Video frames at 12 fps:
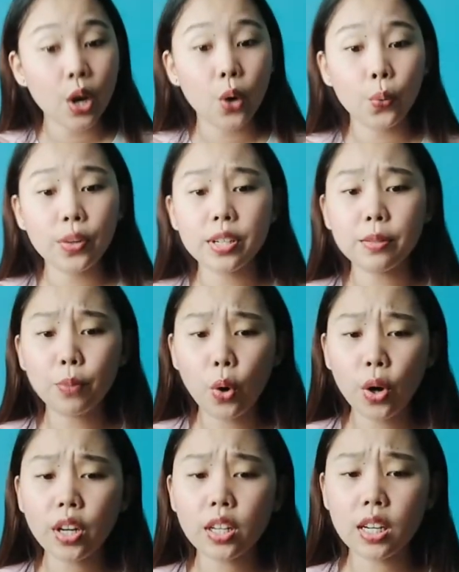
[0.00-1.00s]
On
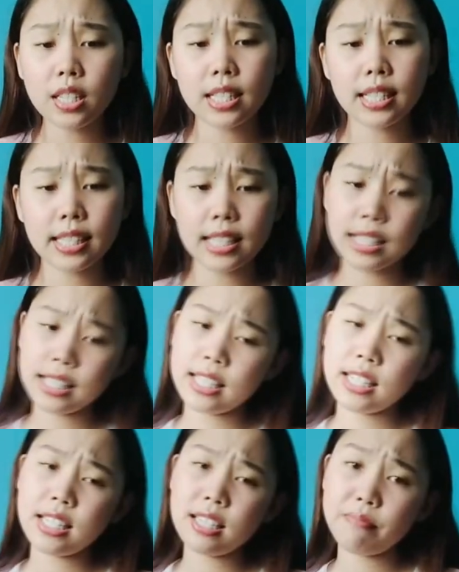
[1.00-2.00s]
February 2,
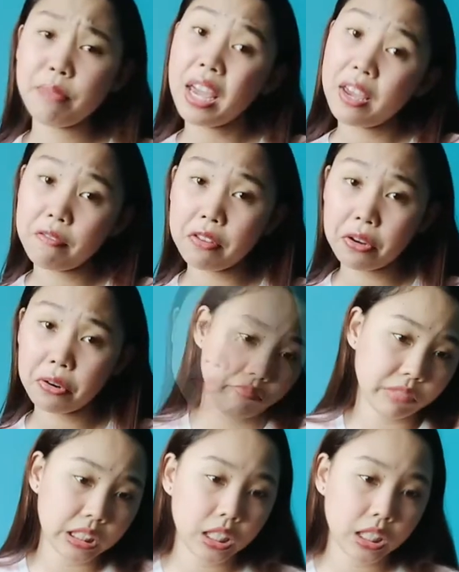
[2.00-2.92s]
2015,